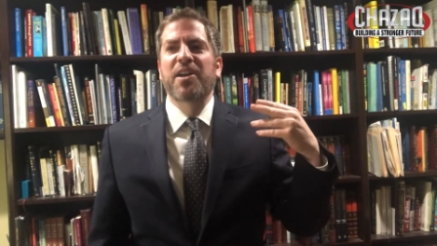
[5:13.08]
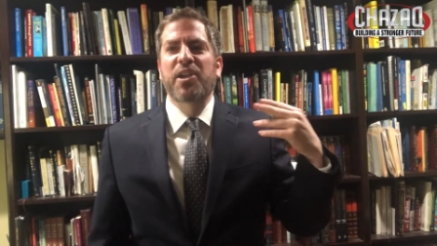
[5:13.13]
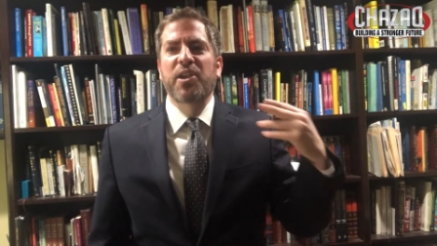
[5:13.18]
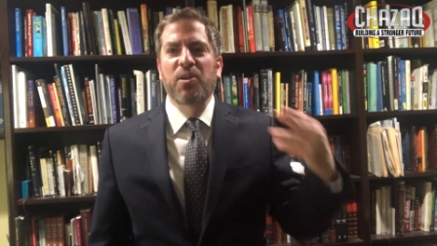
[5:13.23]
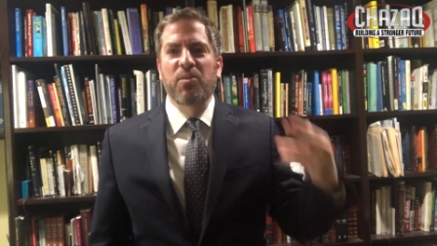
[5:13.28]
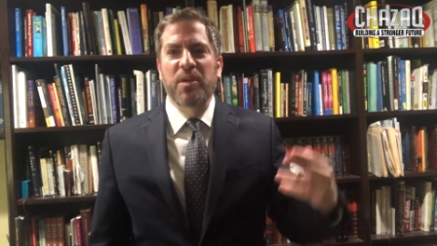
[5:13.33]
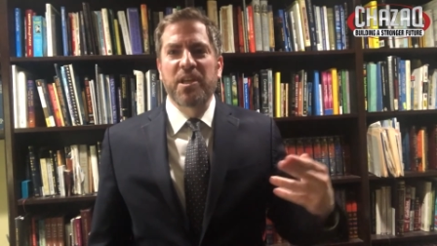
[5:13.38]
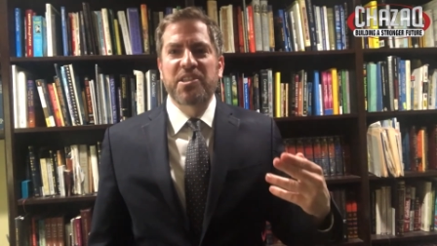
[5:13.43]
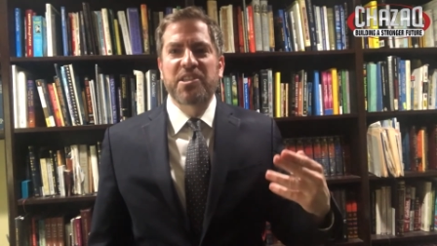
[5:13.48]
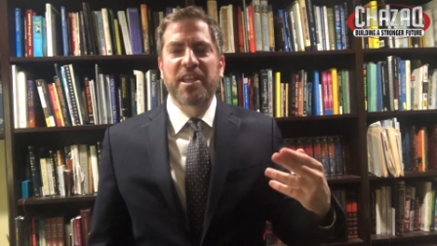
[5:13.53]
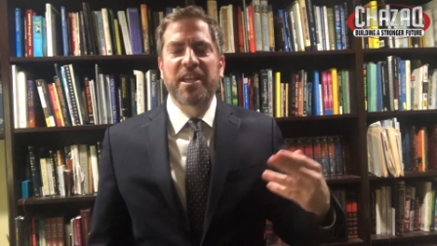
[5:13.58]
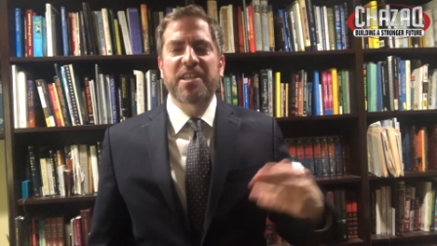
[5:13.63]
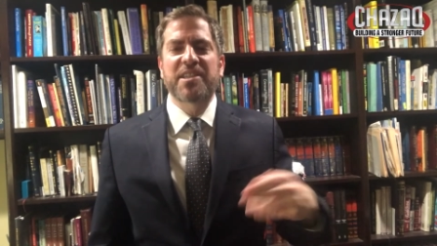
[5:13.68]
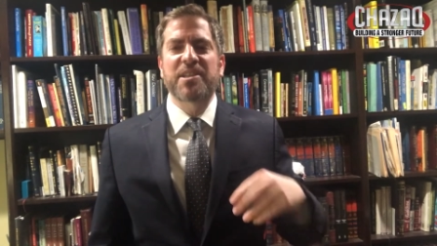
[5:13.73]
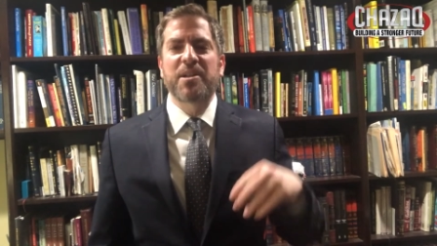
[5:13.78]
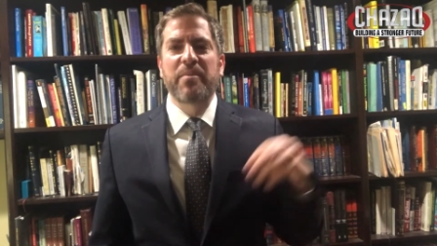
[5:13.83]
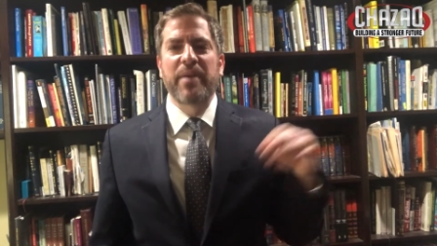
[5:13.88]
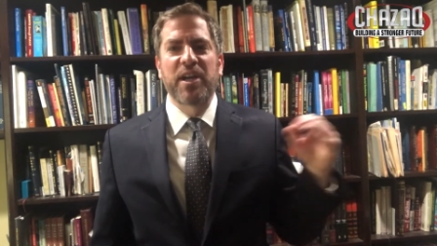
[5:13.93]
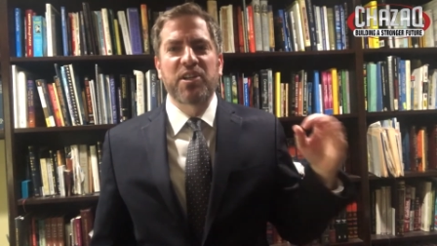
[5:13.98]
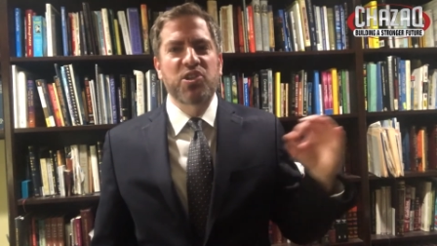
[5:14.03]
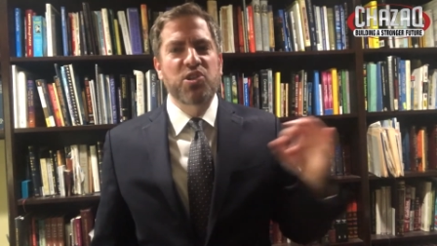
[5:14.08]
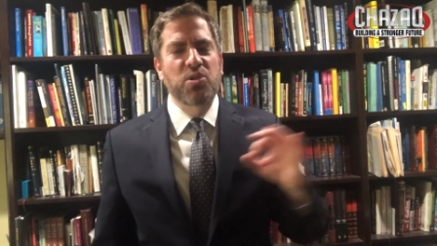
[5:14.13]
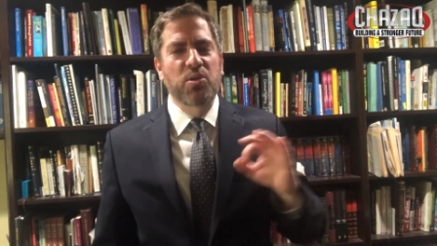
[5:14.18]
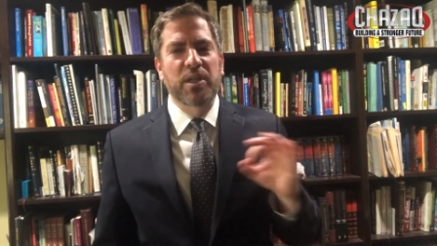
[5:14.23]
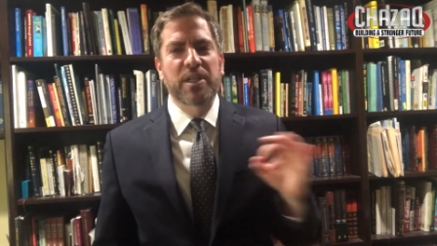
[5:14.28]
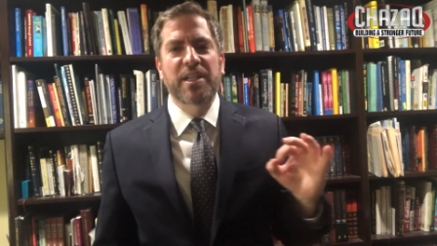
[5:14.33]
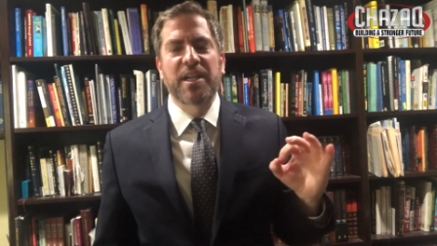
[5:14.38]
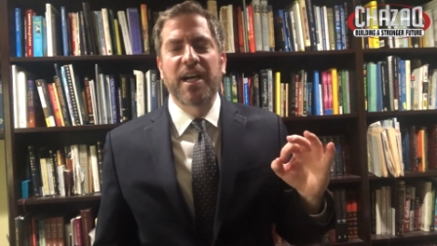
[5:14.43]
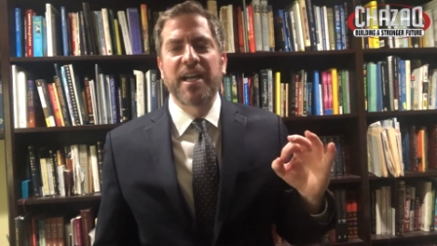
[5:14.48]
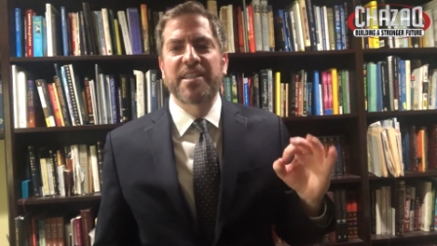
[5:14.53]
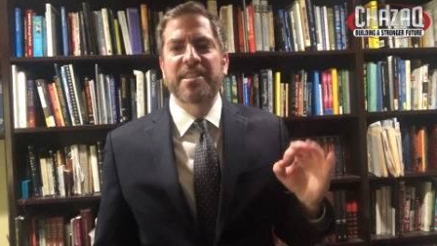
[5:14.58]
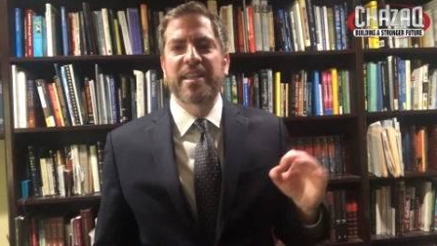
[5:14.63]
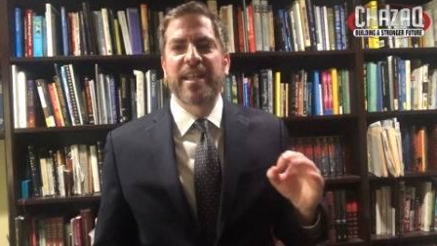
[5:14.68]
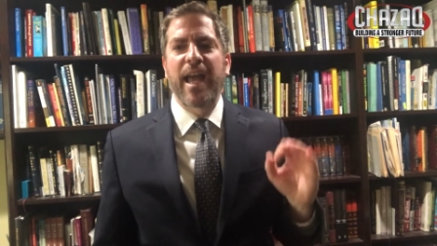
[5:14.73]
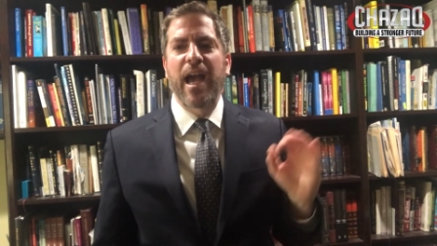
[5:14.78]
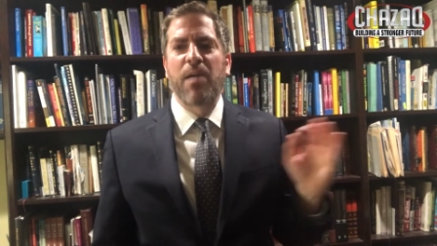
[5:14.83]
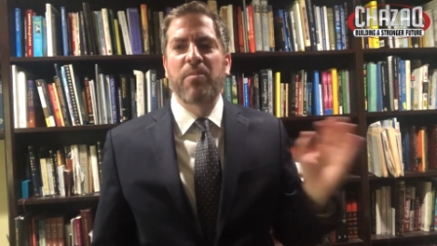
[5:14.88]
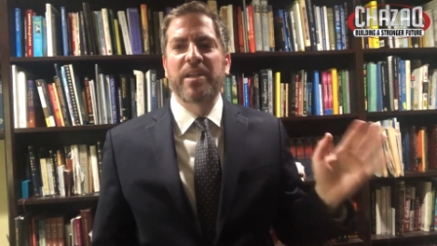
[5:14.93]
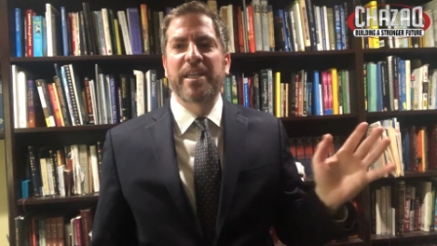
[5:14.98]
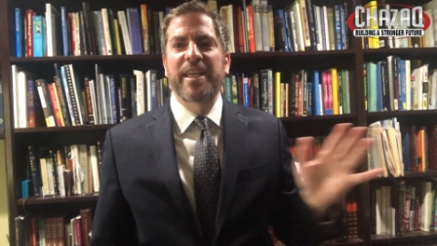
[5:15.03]
heuristics and about shortcuts and
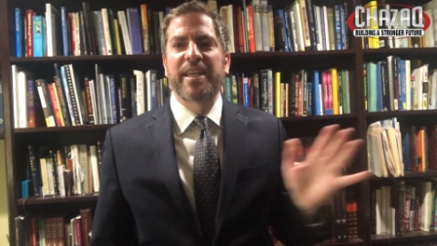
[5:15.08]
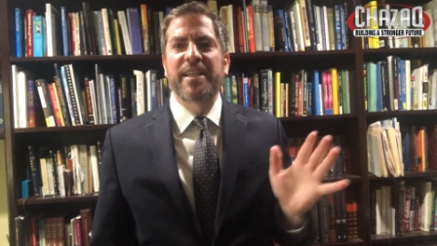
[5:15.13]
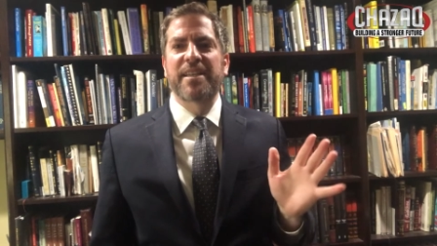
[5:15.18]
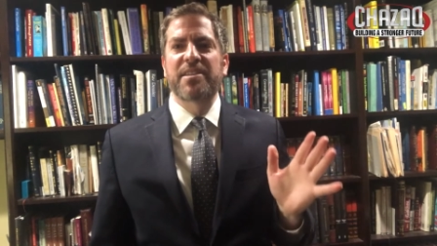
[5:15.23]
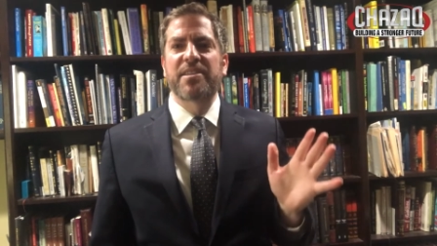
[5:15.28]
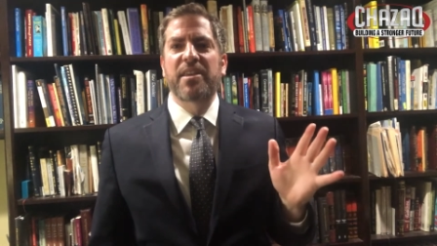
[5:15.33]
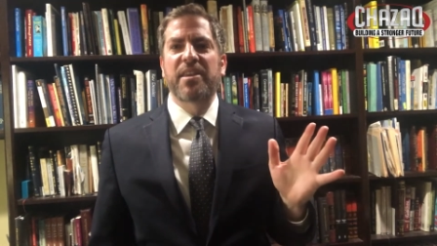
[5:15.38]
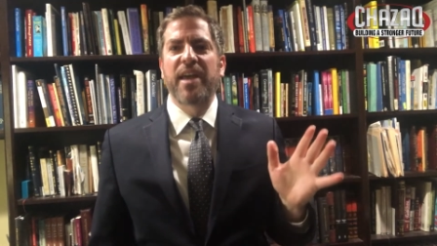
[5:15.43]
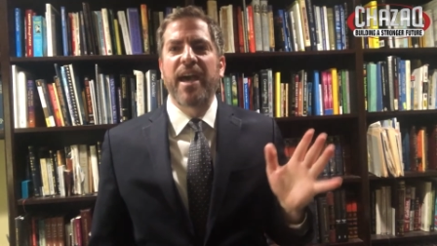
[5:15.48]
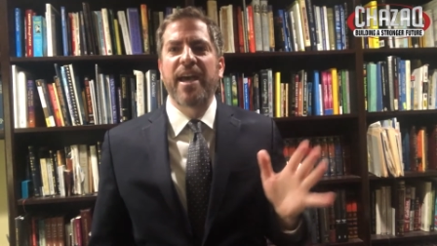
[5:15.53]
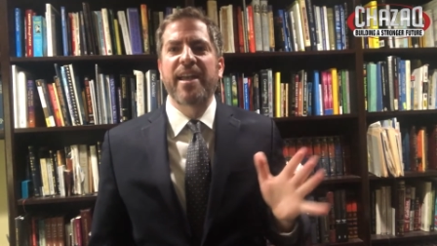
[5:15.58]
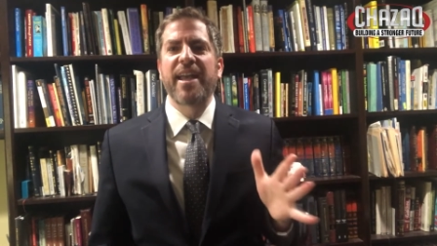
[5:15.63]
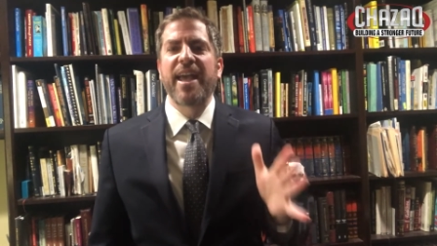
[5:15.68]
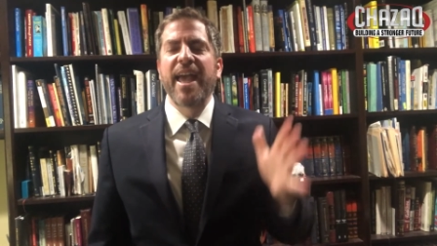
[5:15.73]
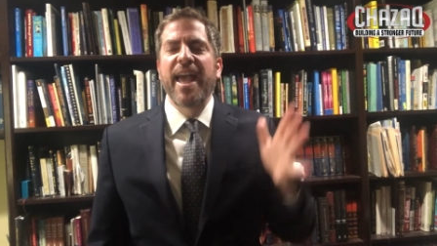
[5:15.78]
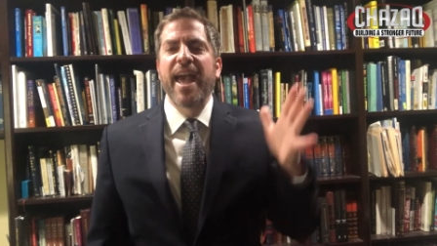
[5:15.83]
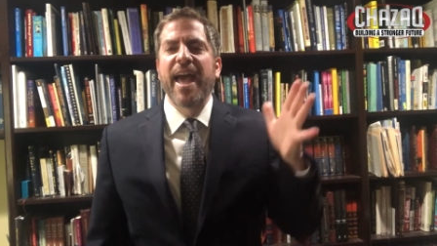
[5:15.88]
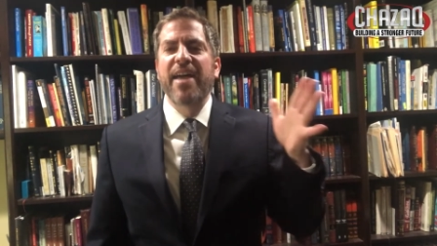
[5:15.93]
how we get into that,